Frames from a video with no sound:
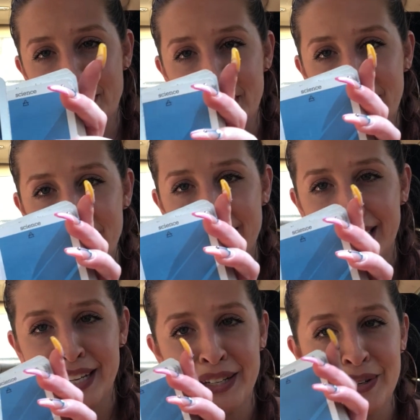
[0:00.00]
person
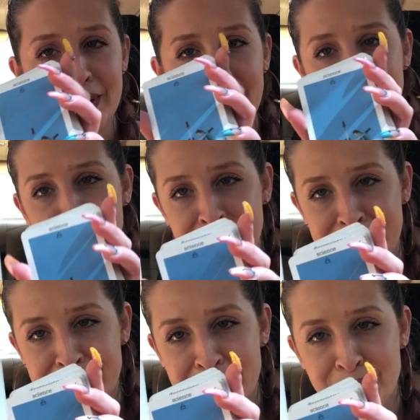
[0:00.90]
back in you're not talking
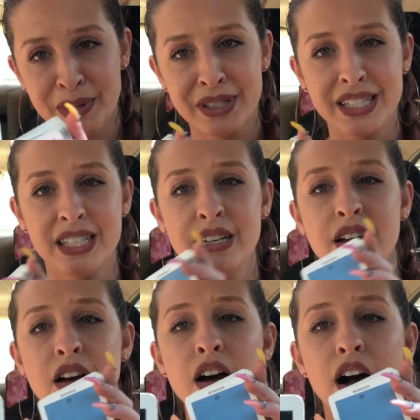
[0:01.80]
to this person
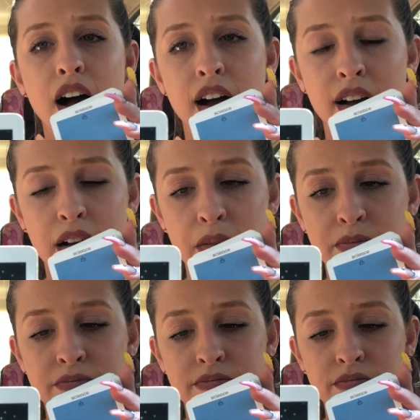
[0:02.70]

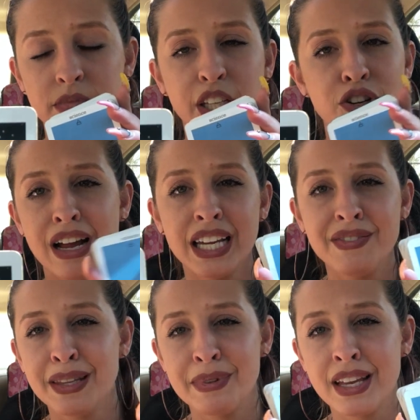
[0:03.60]
um like you're not
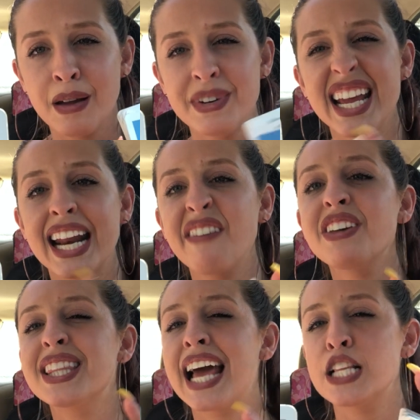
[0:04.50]
giving them the time of day and i
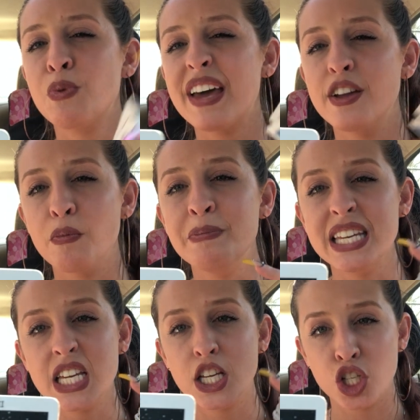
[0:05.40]
feel like that's why they're
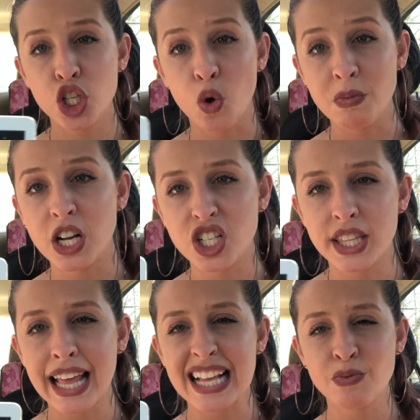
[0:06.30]
being so much like
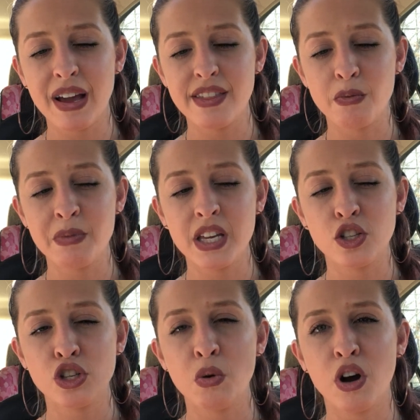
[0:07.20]
that's why they're being
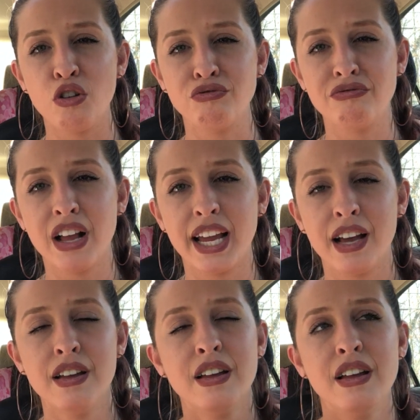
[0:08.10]
so like
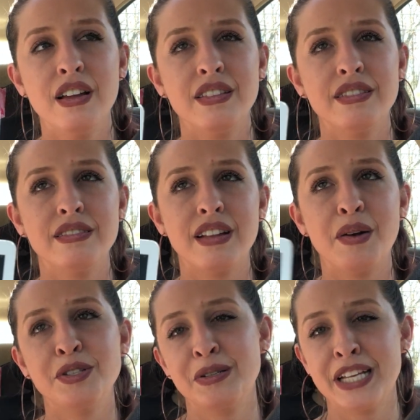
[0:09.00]
I
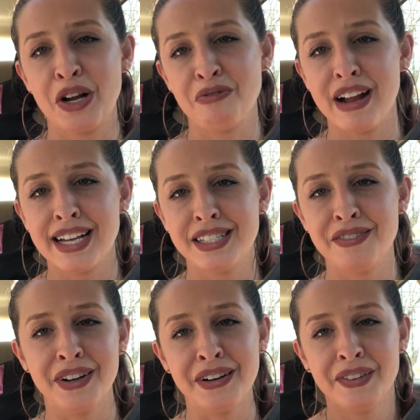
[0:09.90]
was gonna say
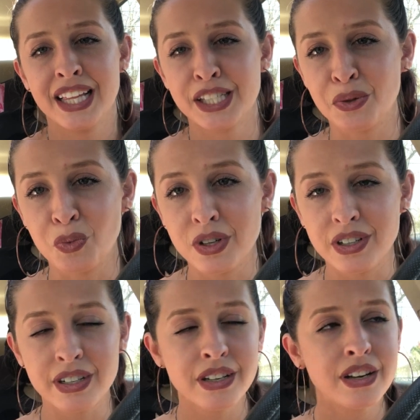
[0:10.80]
harassive. I don't even think that's a
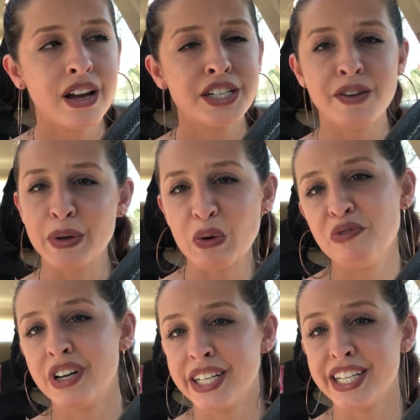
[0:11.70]
word. I should have my own
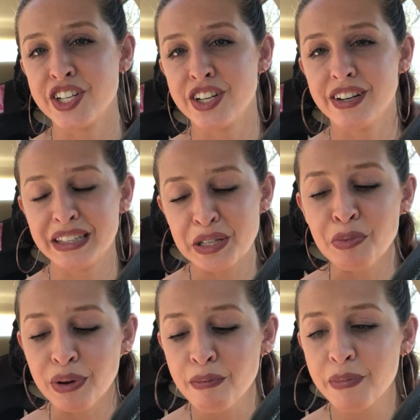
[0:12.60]
fucking dictionary at this
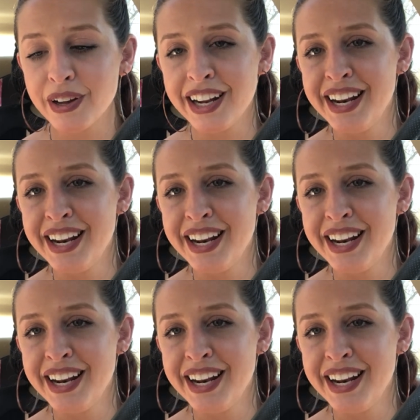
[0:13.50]
point. But